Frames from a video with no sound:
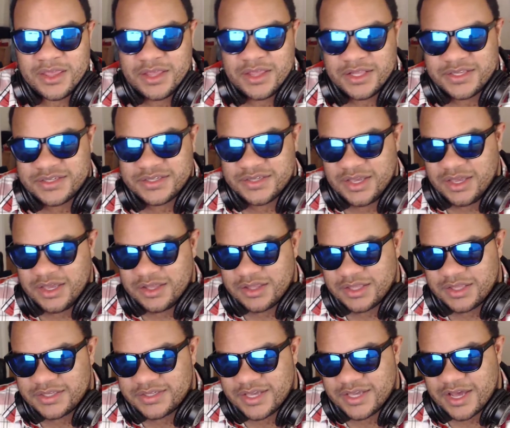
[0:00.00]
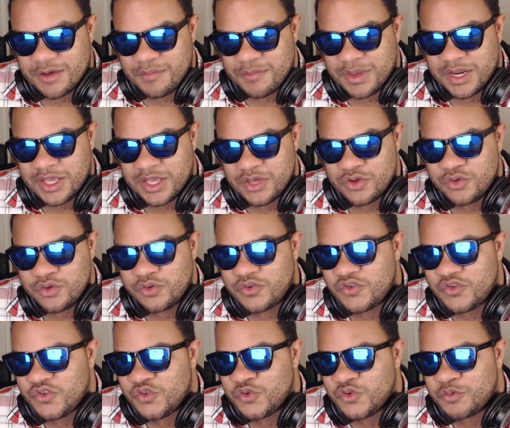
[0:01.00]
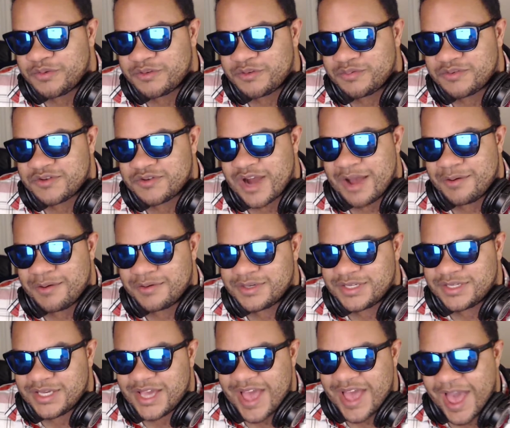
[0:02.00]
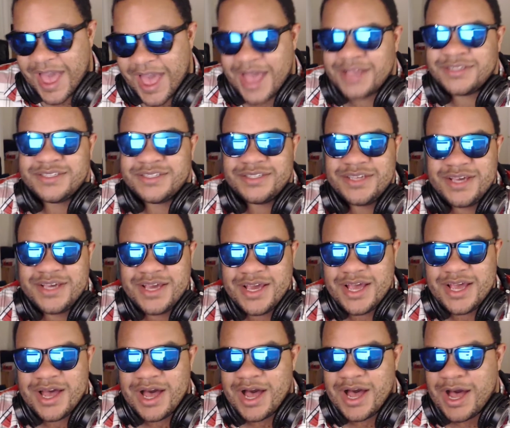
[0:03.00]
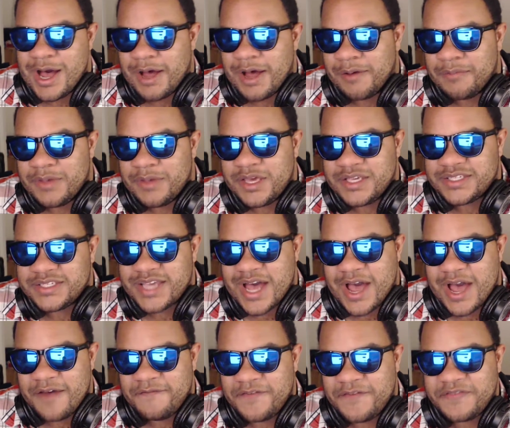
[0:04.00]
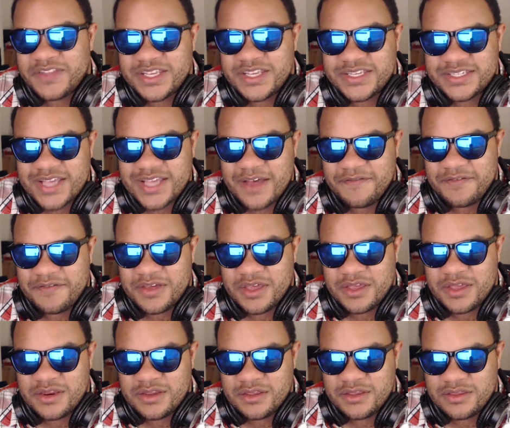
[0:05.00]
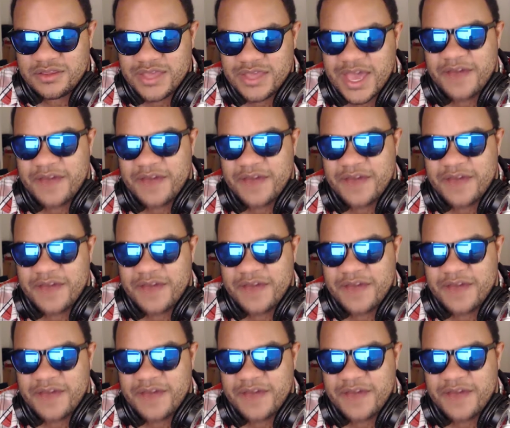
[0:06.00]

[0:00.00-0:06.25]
Let's see how many YouTube subscribers he has. He's got 57